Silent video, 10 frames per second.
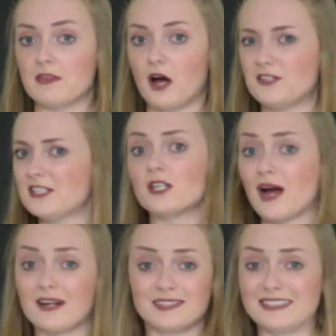I didn't know
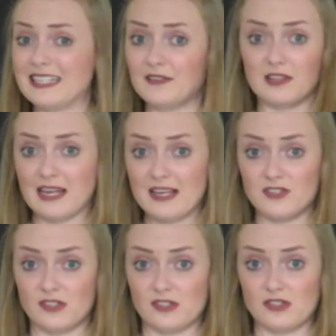how to deliver the
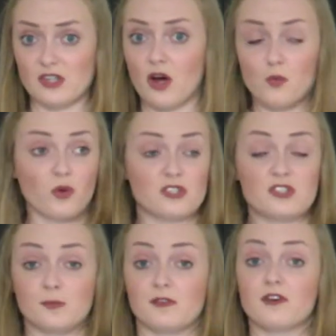lessons. I wanted
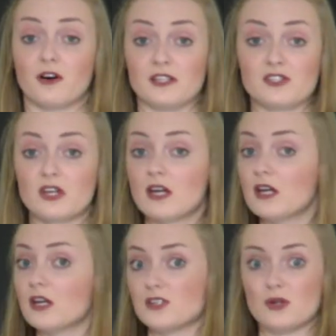some advice.
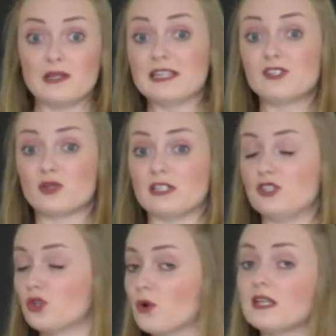So literally
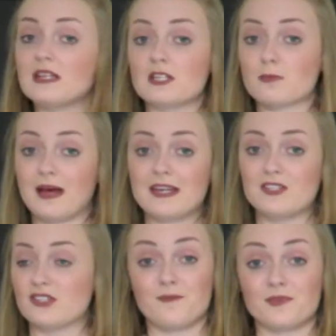joining these
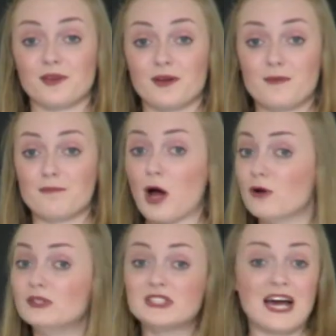pages,
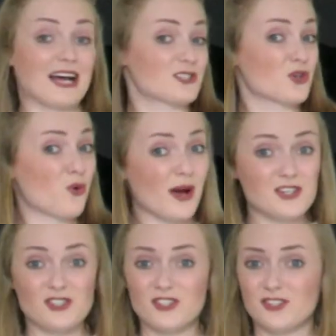post, ask
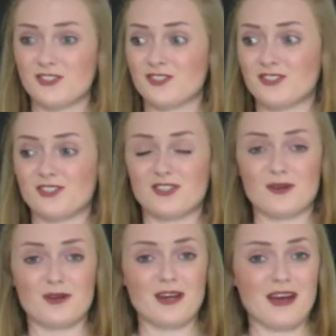
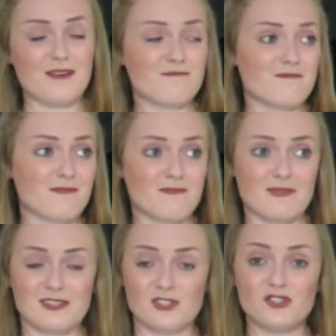questions,
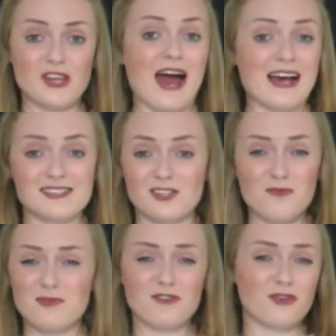just ask,
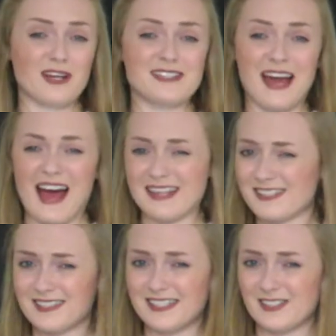don't be afraid to
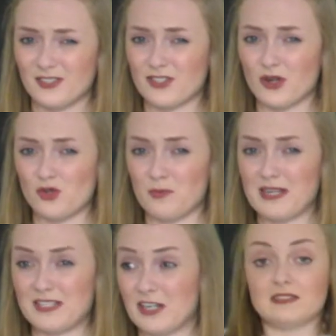ask things on social
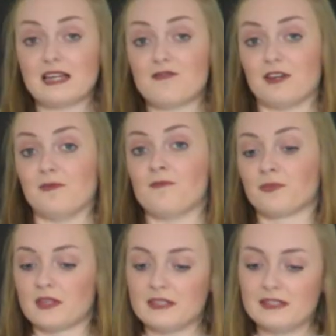media. 7,
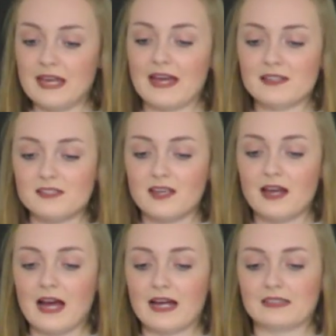get
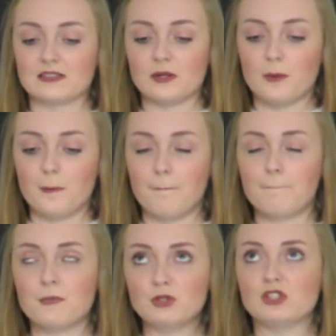as
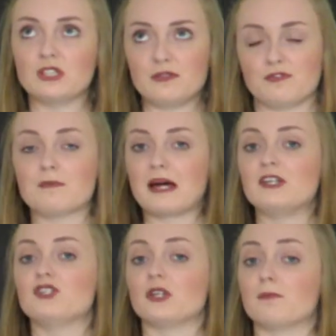much
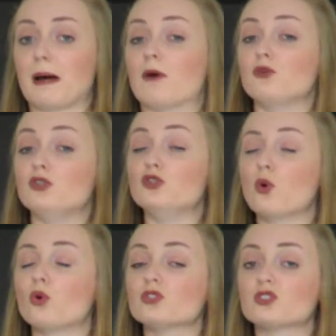information about
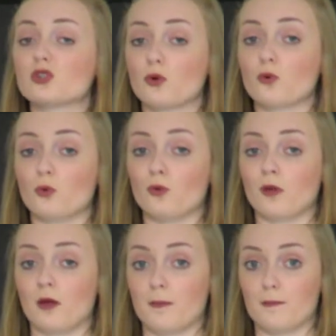your school
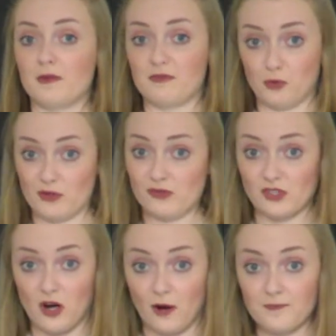before you
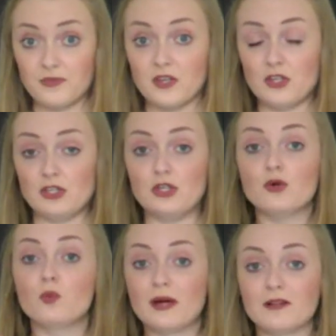start.
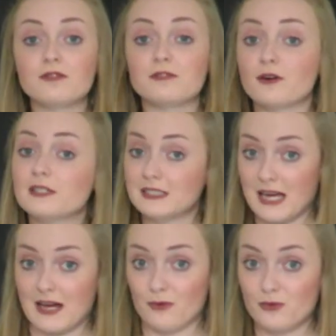You will find
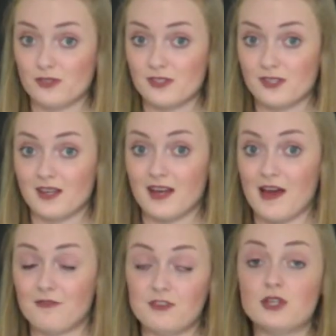out
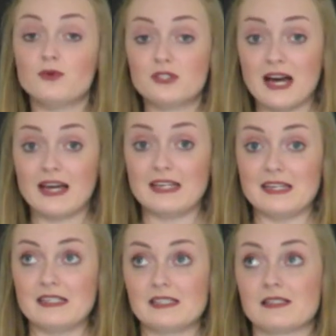a few
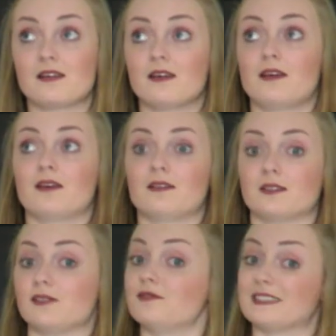days,
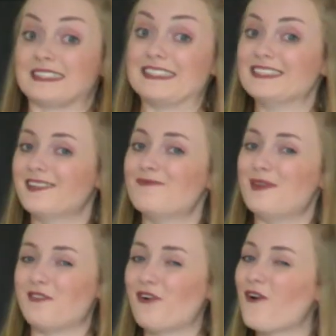hopefully,
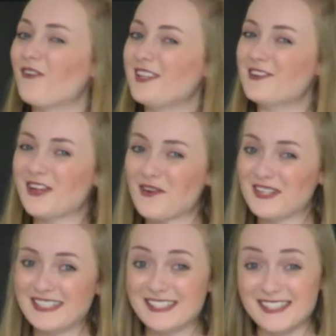before you go
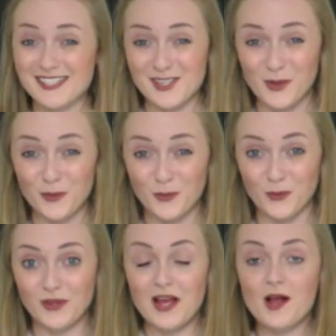into
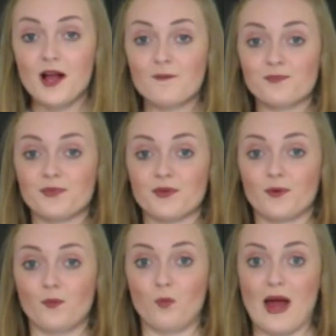school
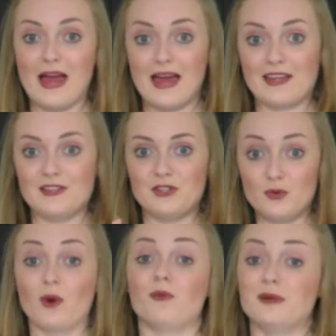where
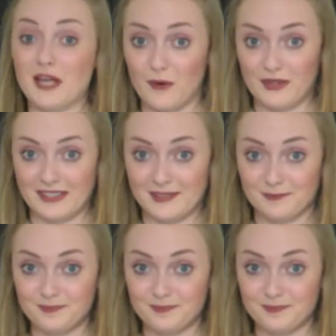you will be going.